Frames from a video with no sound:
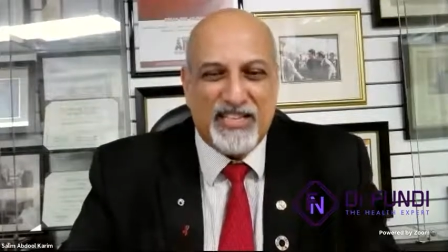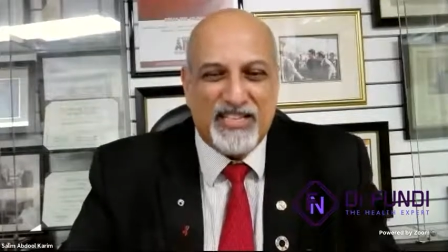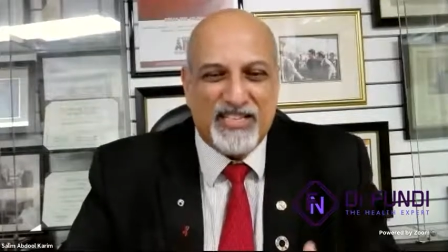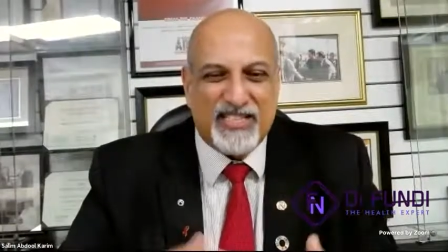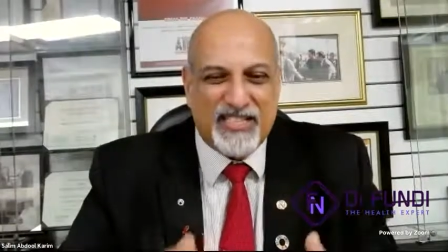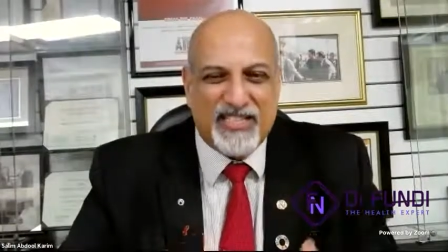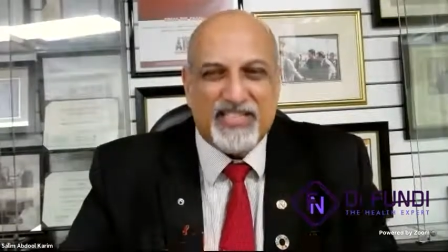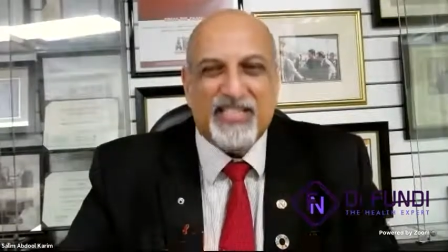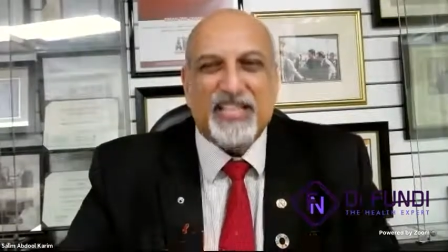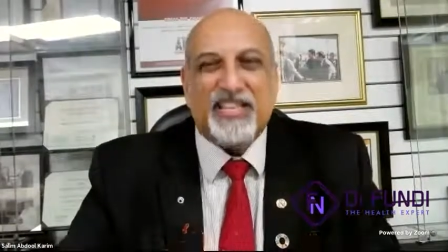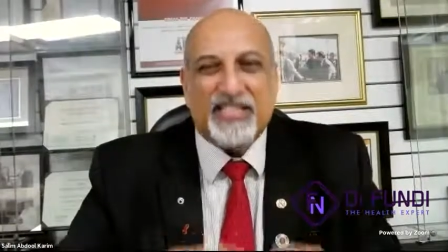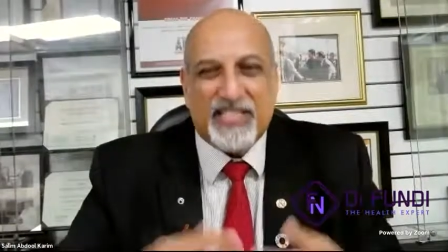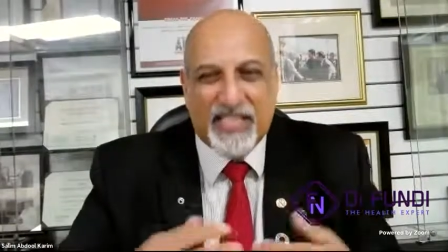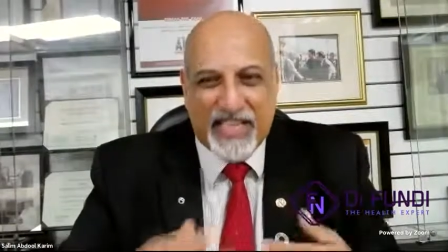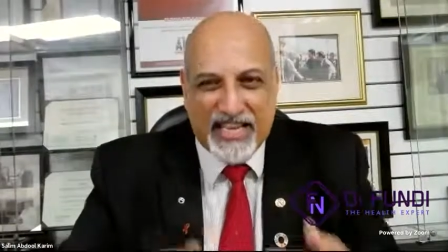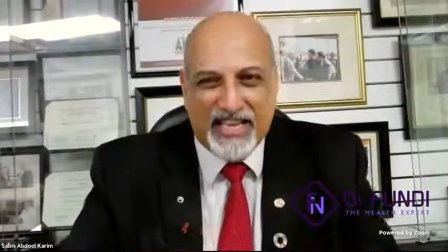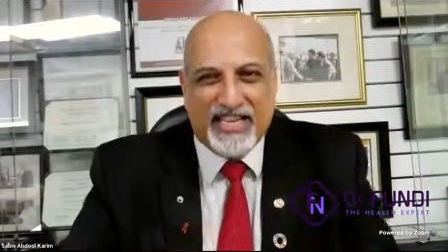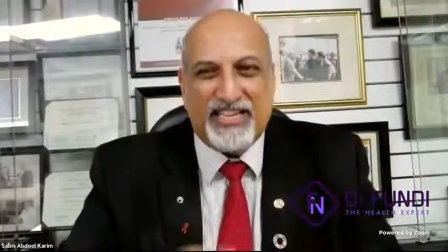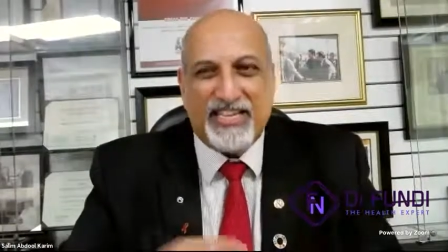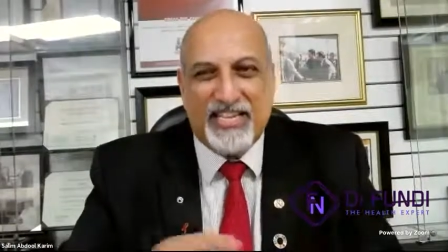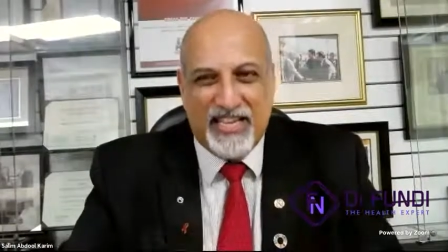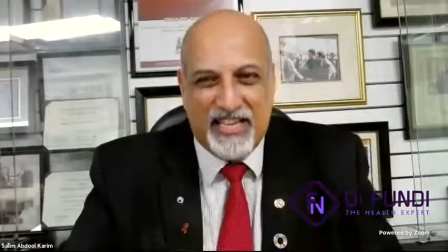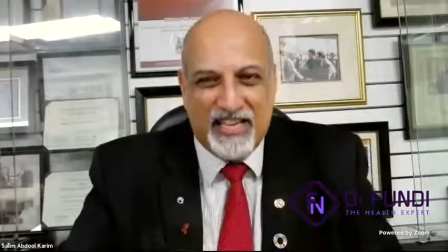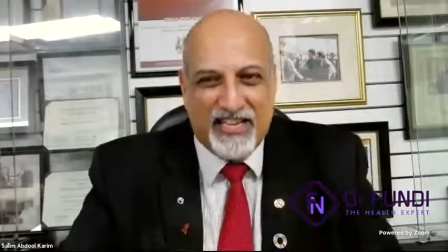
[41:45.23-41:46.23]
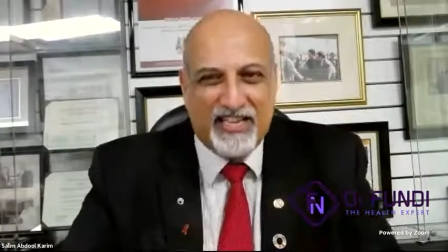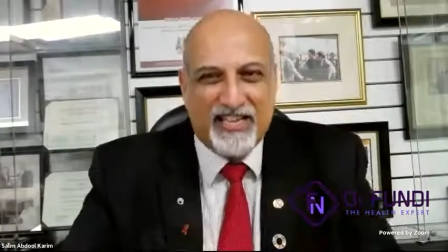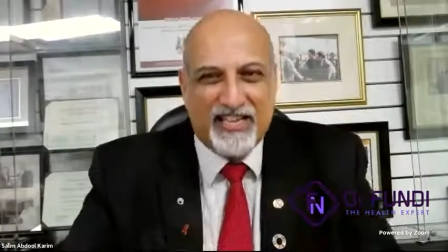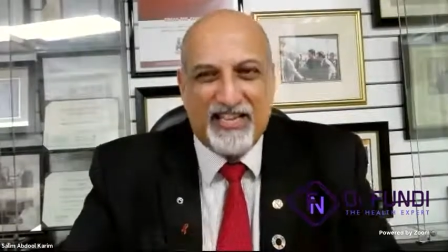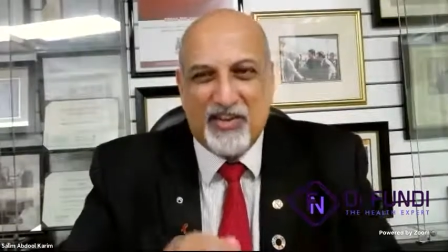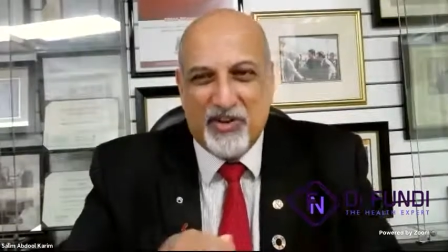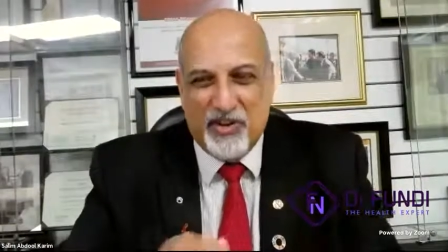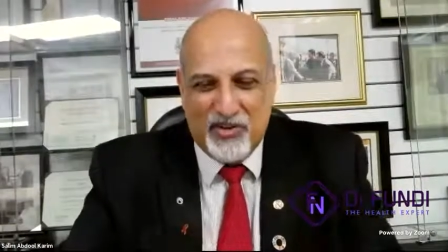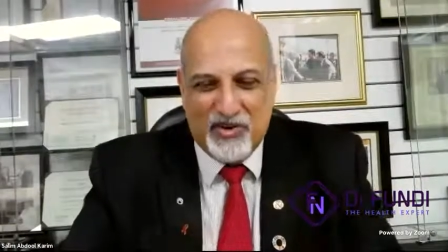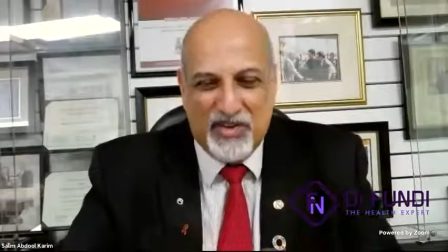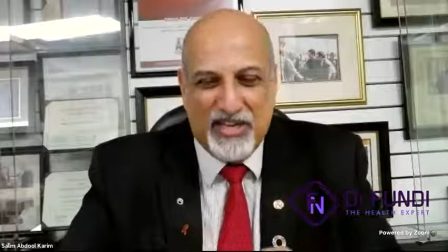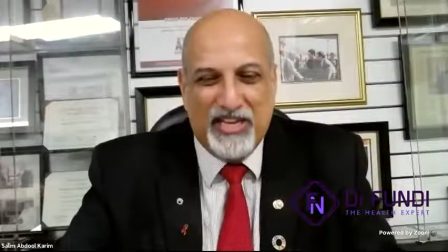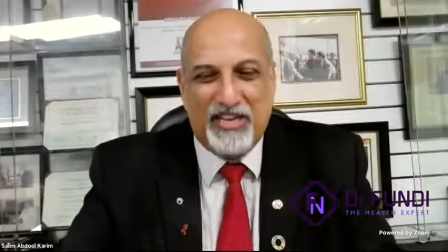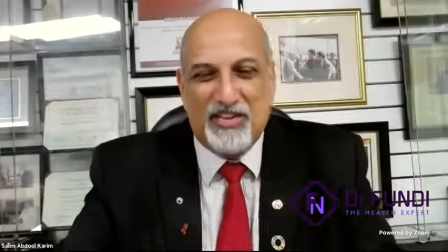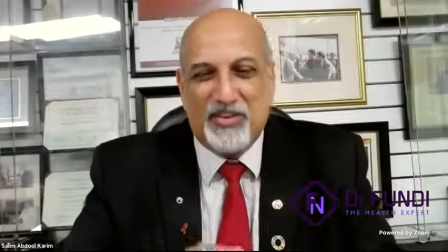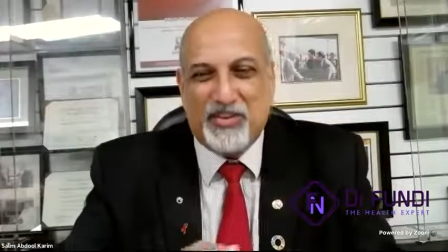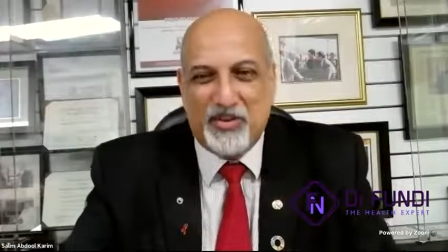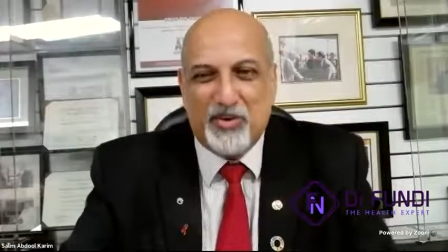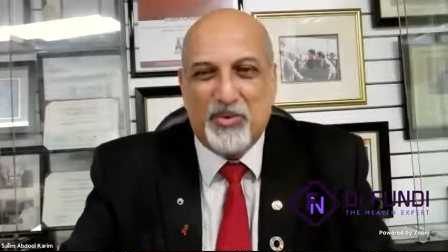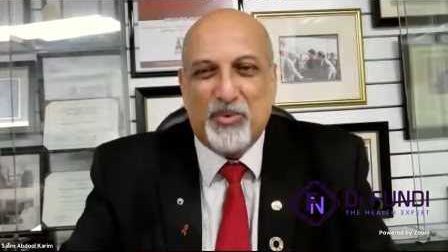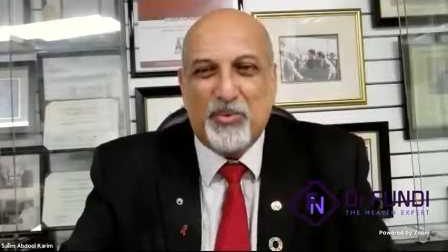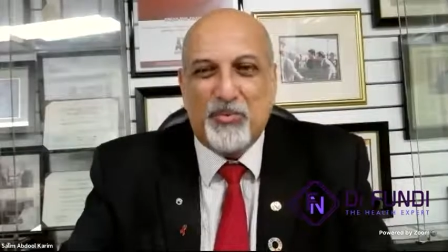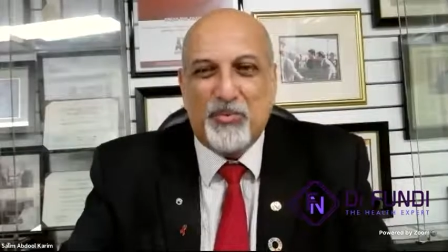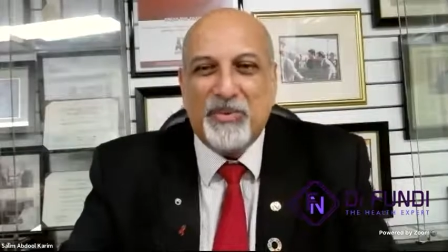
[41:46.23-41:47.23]
It's just getting,
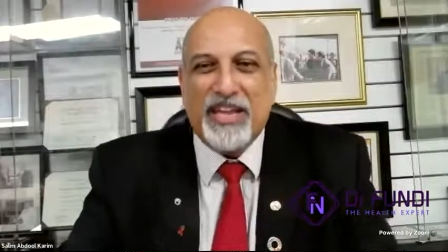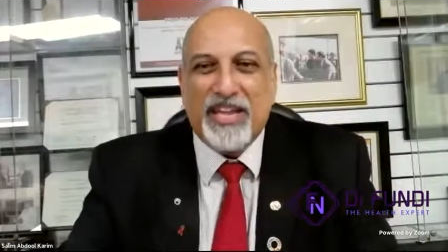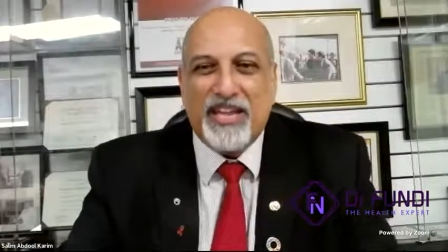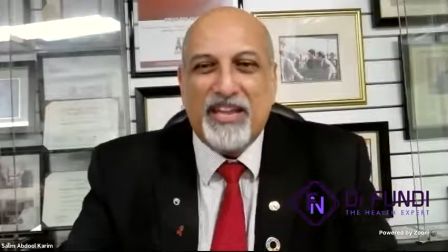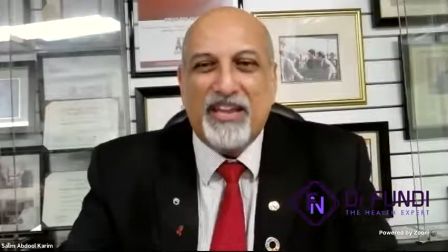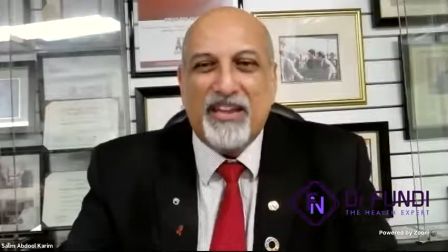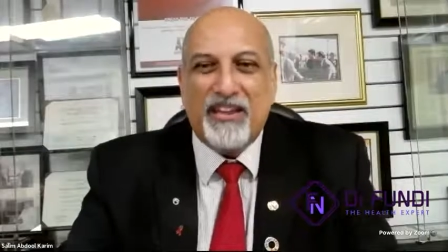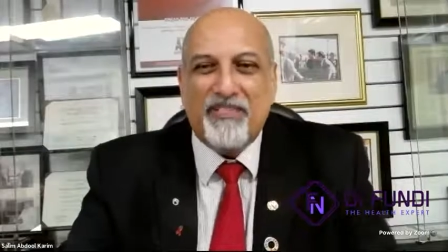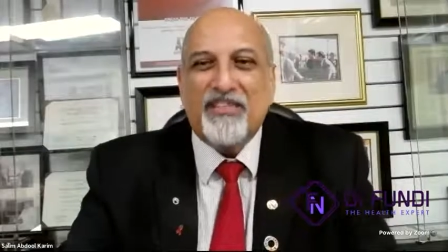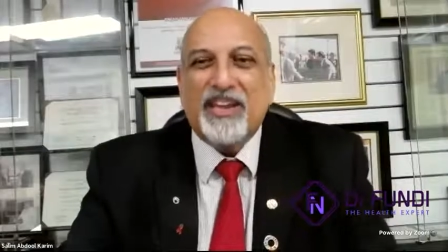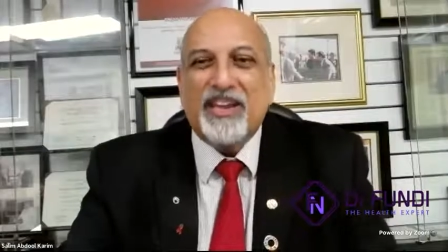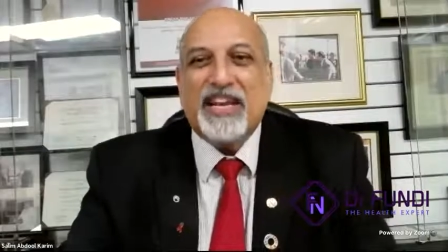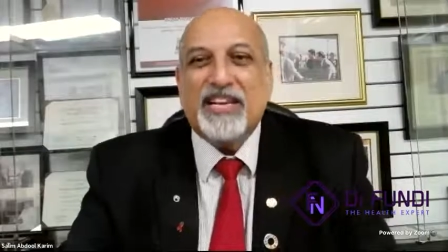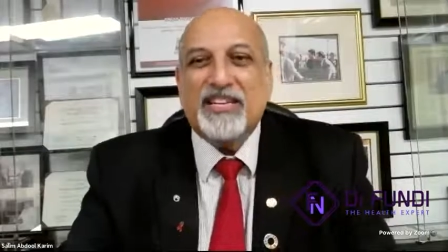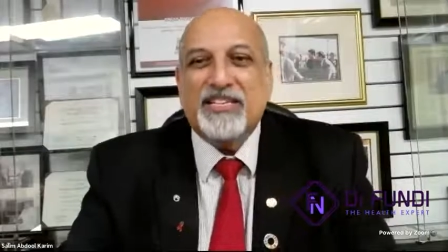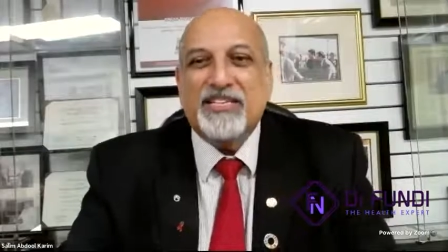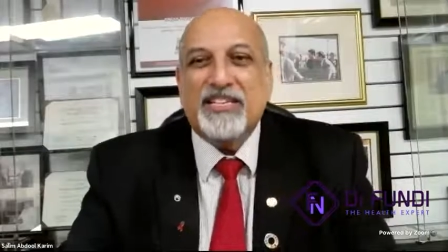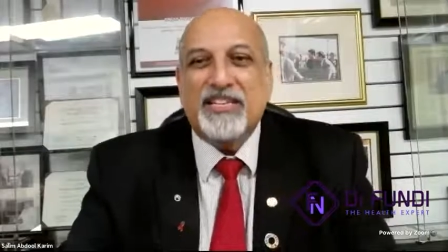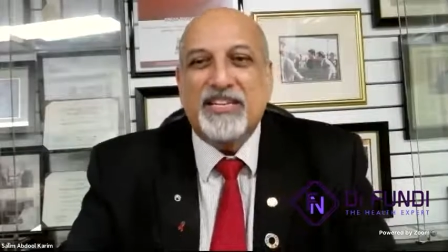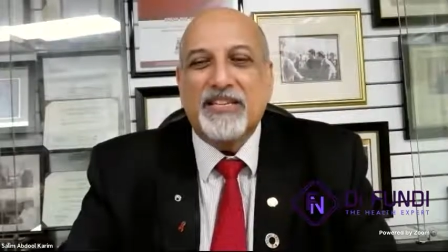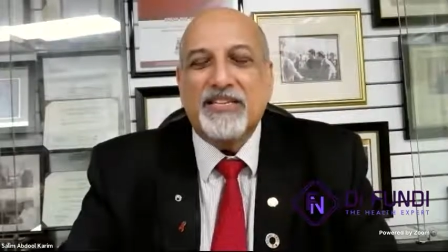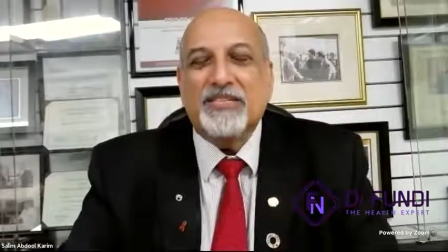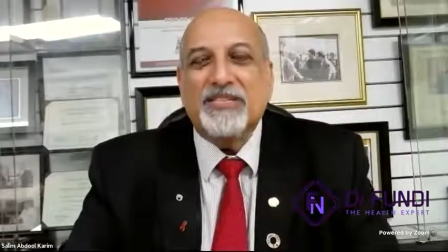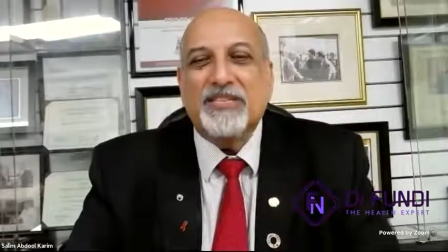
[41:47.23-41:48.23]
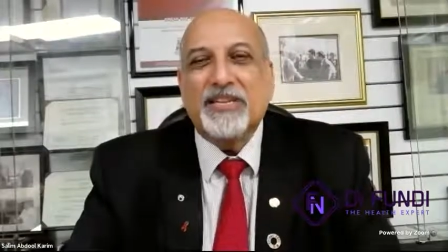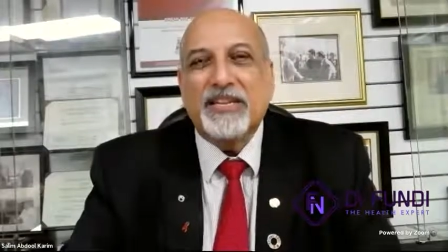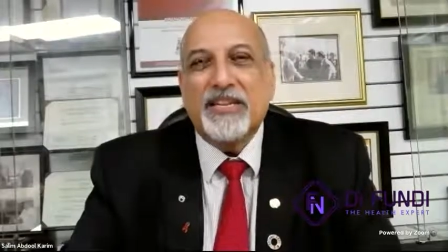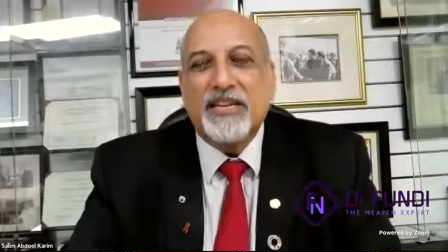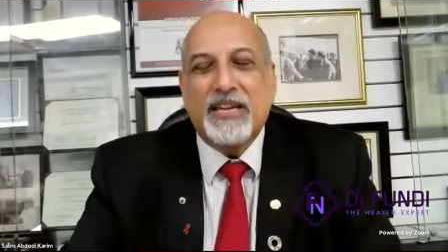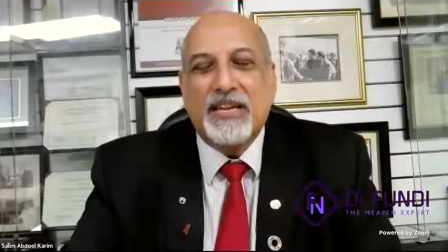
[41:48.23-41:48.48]
into making vaccines.